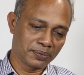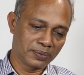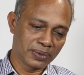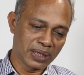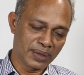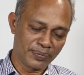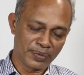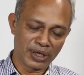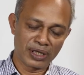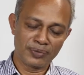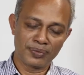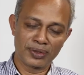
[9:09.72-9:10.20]

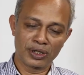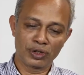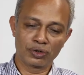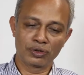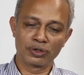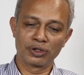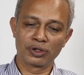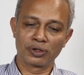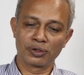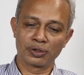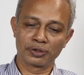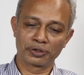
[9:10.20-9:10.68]
amendment
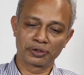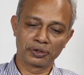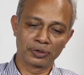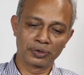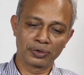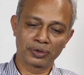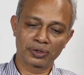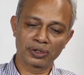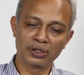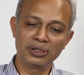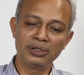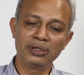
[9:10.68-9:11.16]
to the
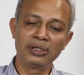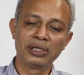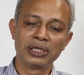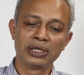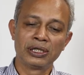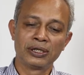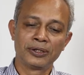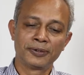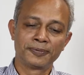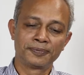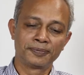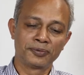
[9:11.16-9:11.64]
Constitution,
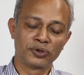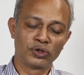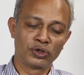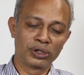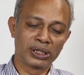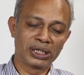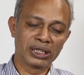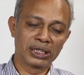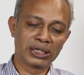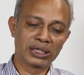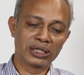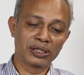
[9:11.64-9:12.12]

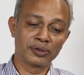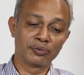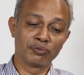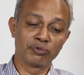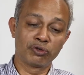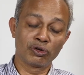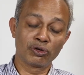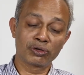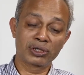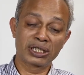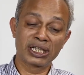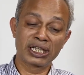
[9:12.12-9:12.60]
the
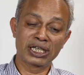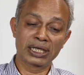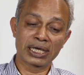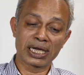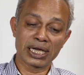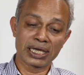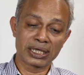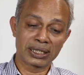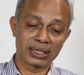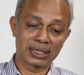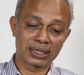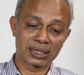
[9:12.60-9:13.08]
voting
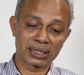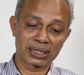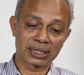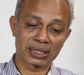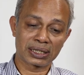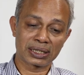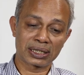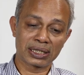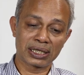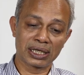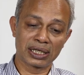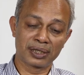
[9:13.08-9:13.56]

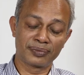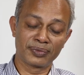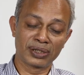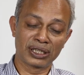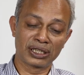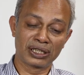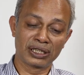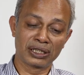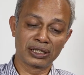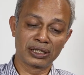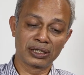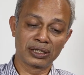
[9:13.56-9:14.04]
rights,
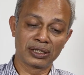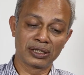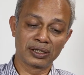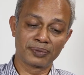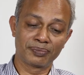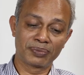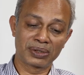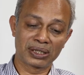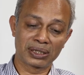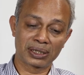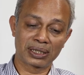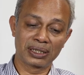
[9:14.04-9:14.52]

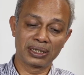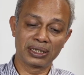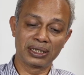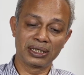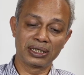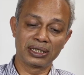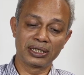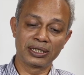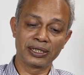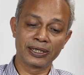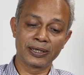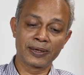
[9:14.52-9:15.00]

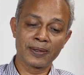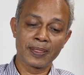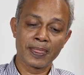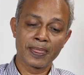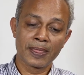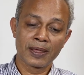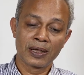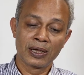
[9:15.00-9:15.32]
particularly the